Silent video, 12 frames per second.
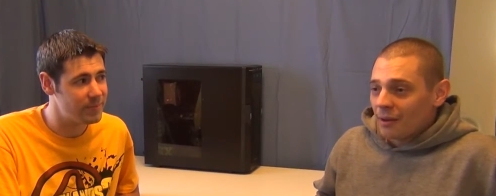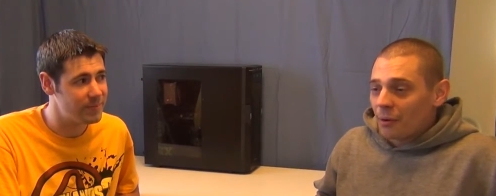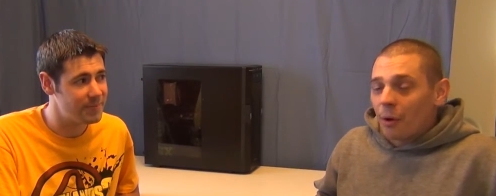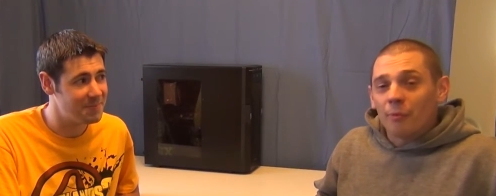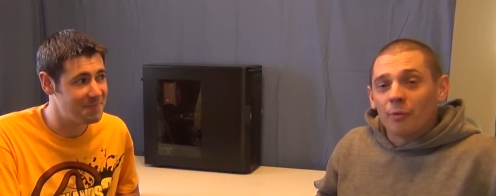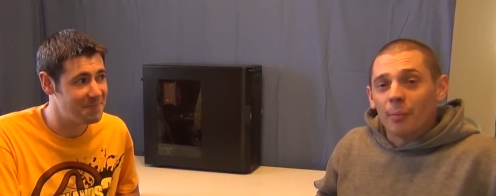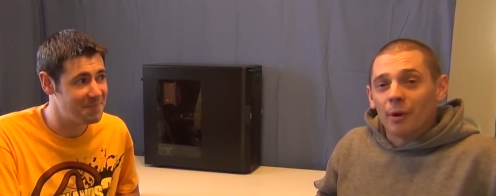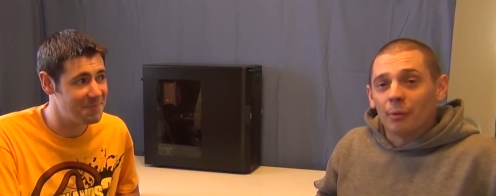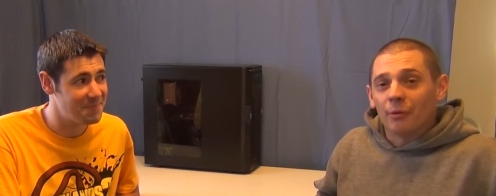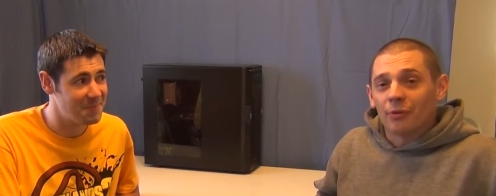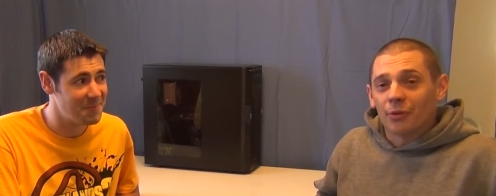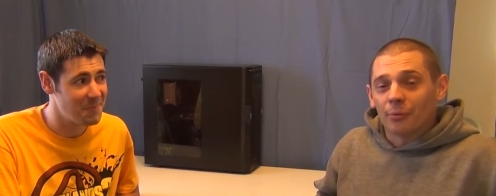Speaker 1: hope for
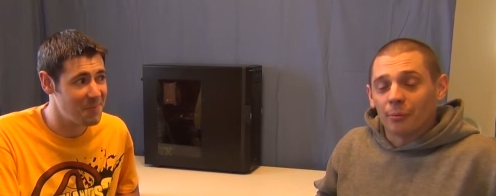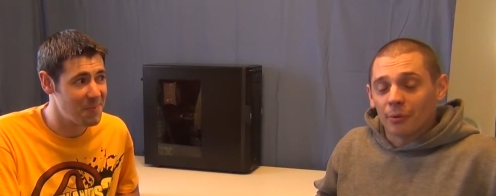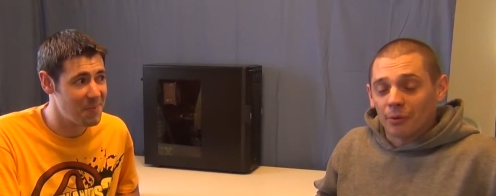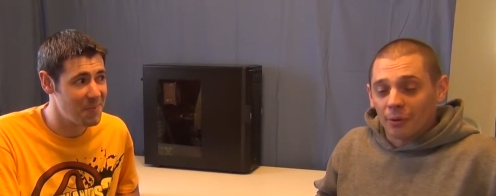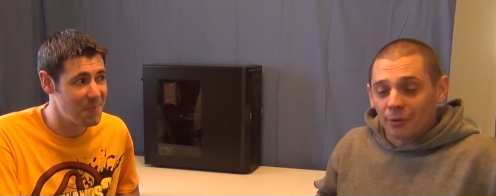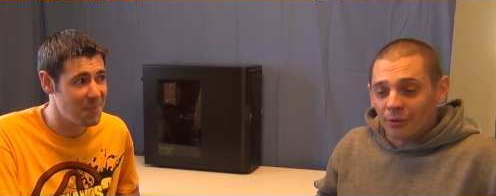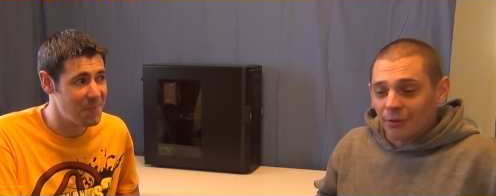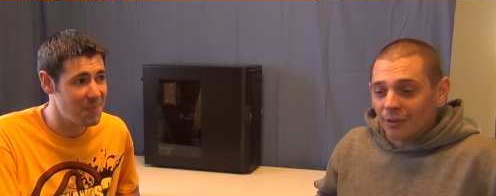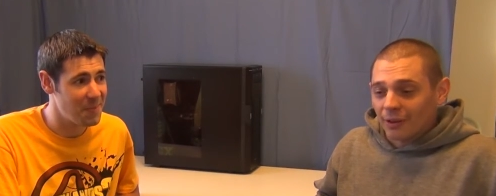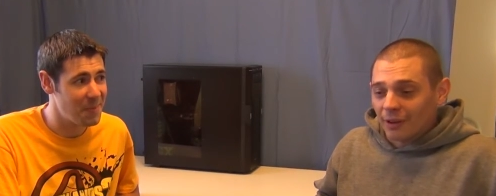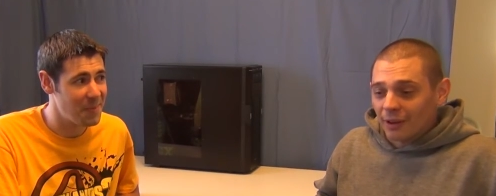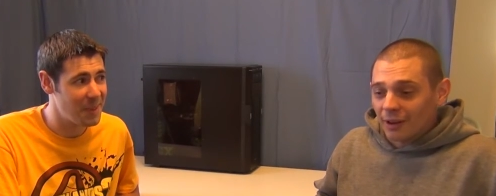better results on
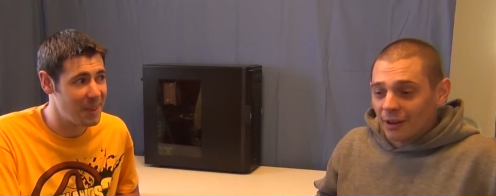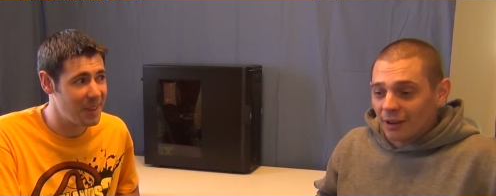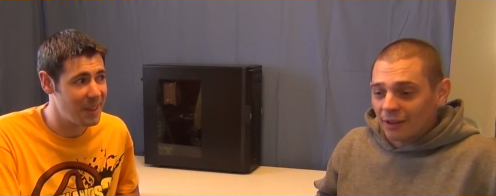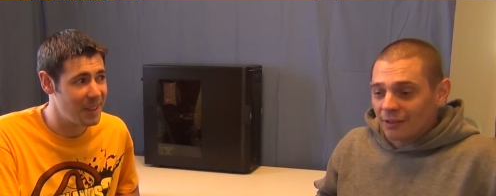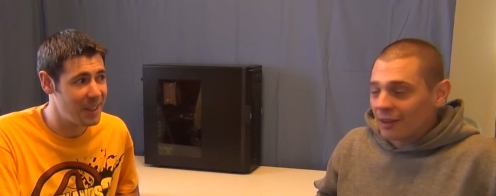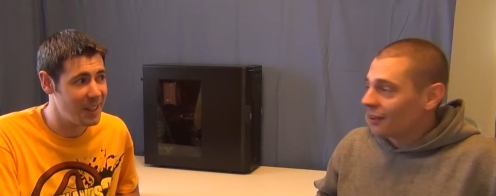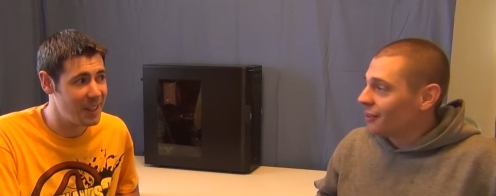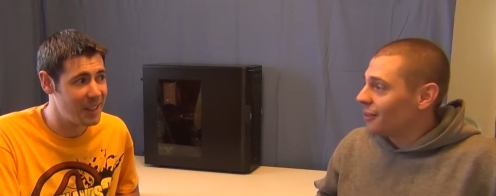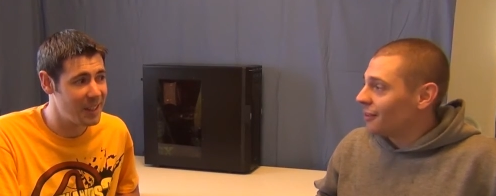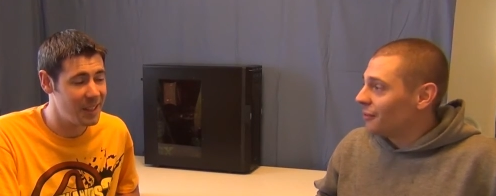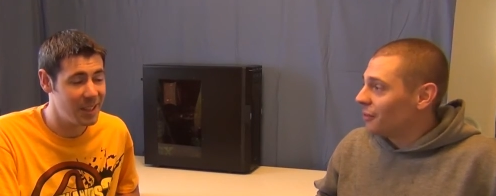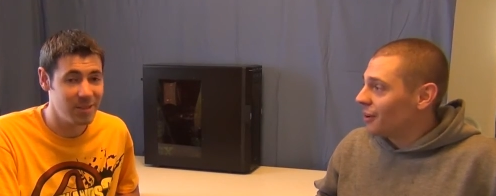the uh, next
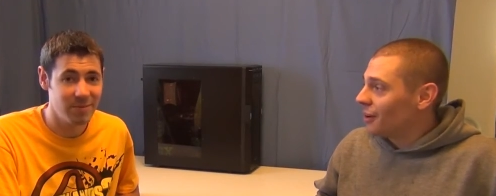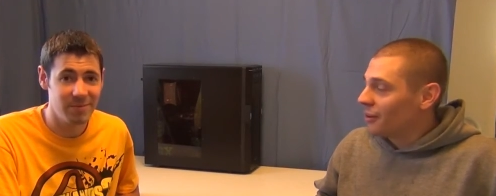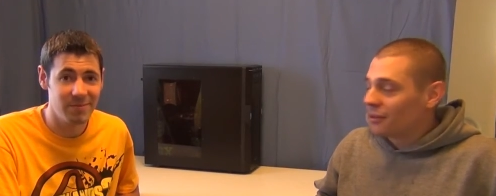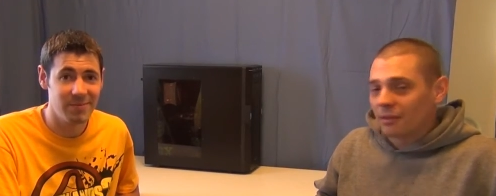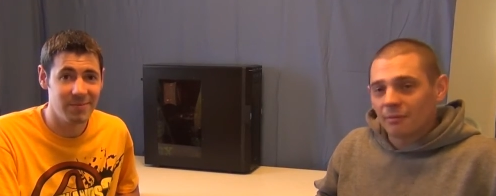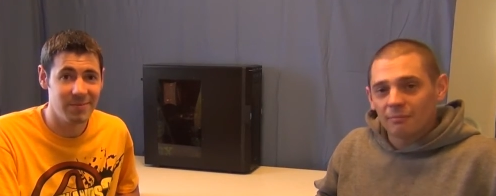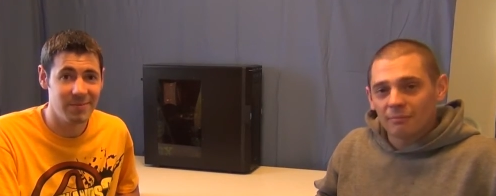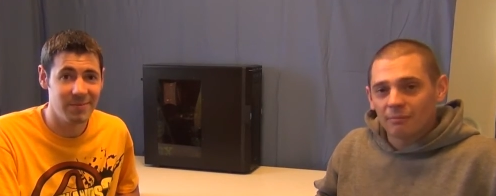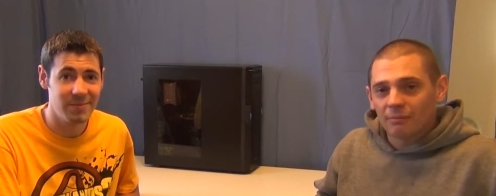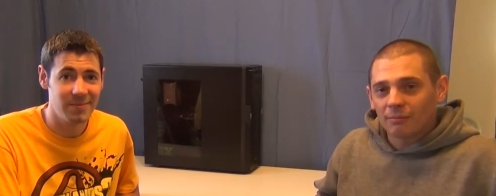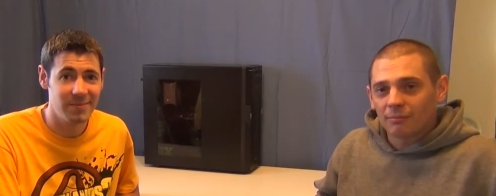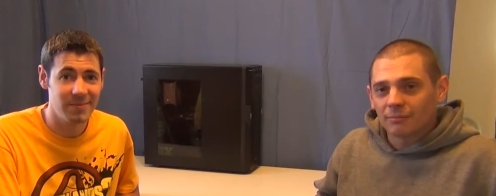tests and videos.
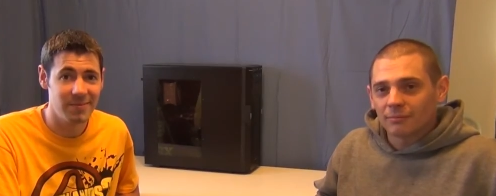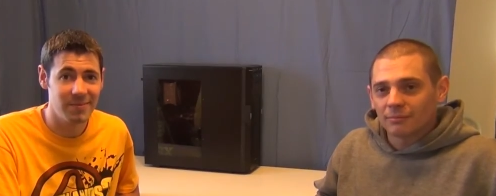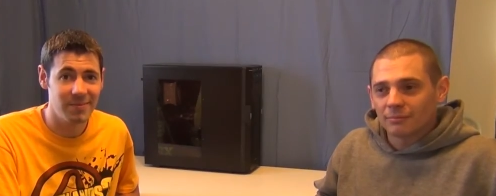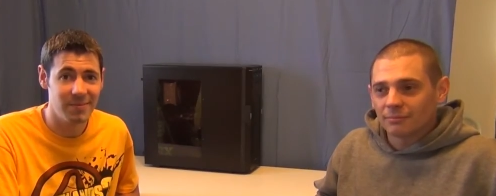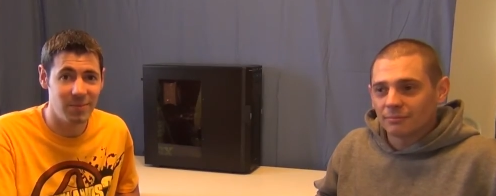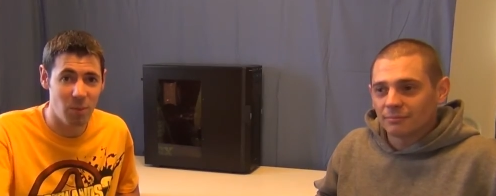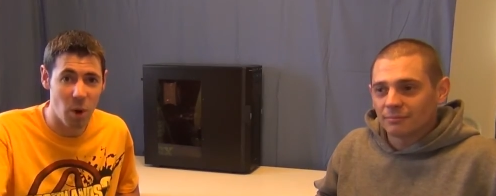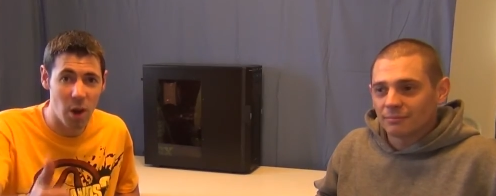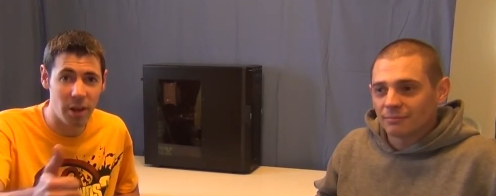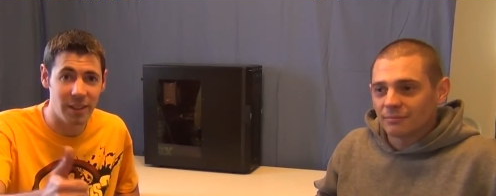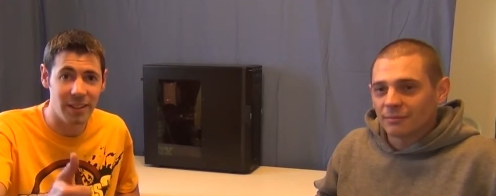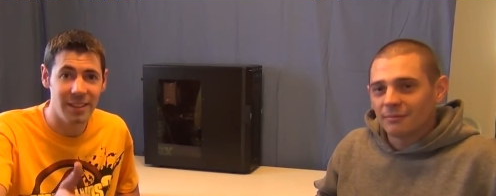
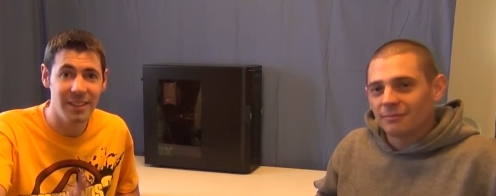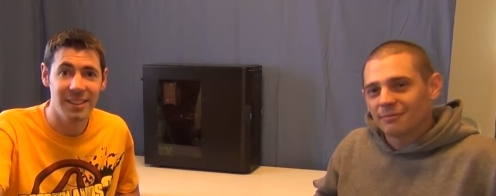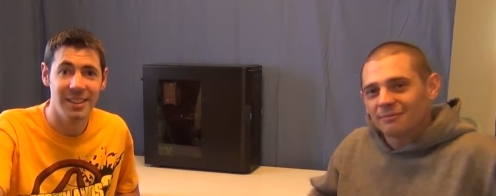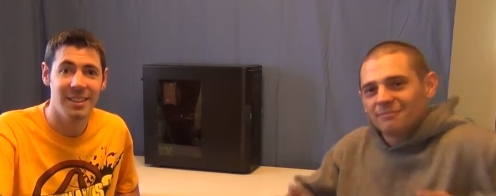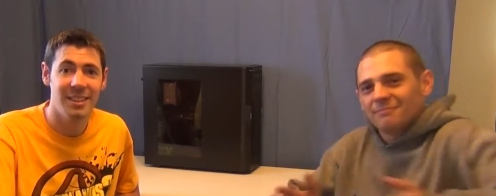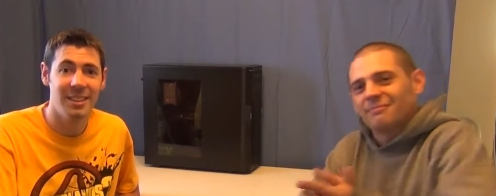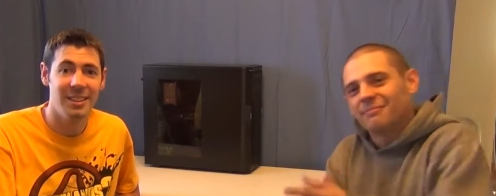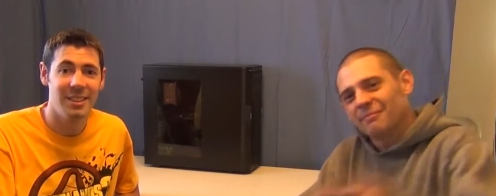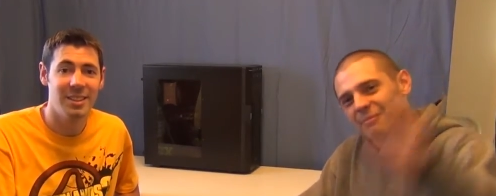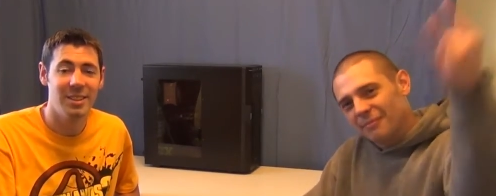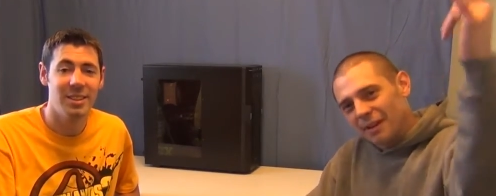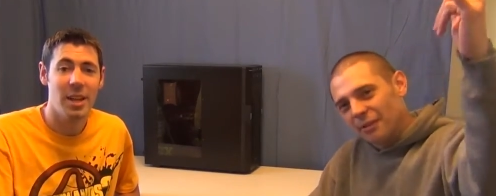Word.
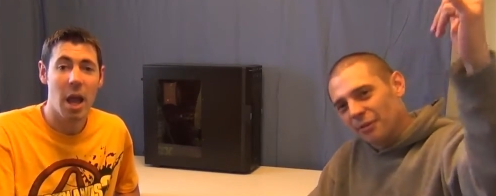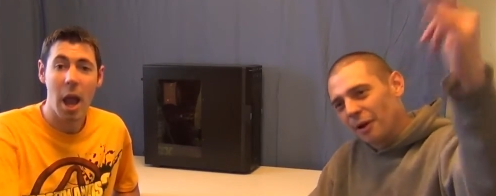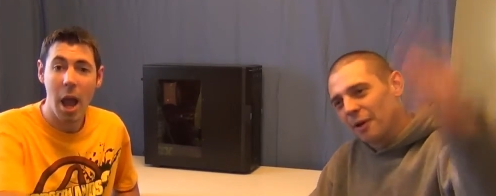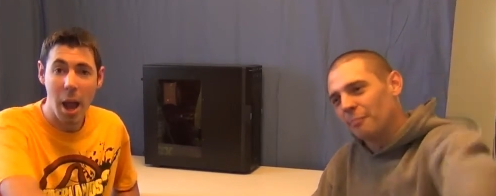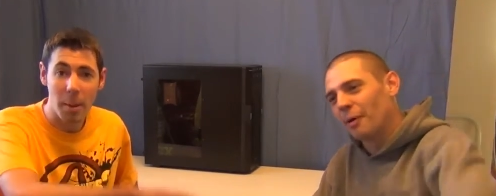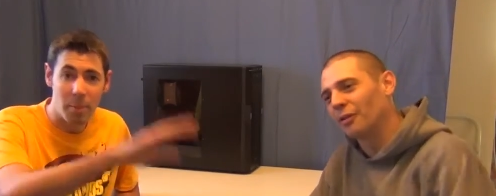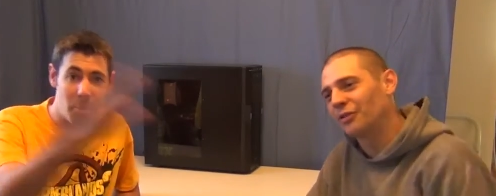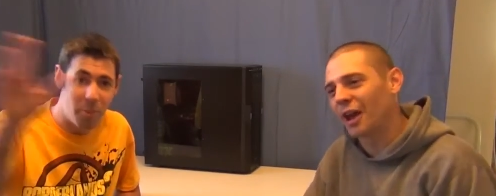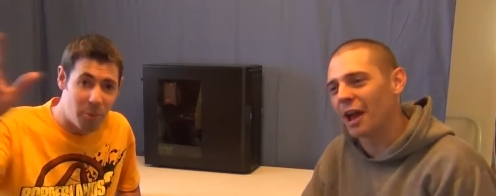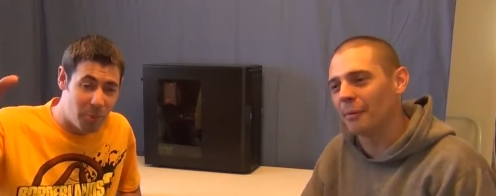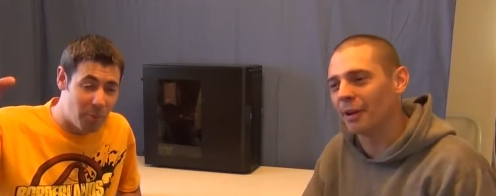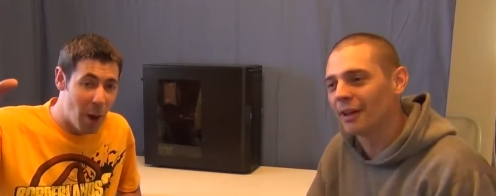That's right. Barsch
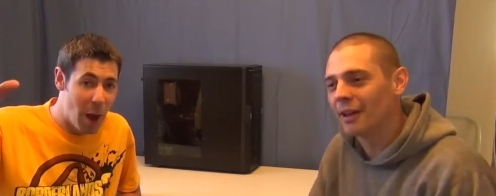Gaming.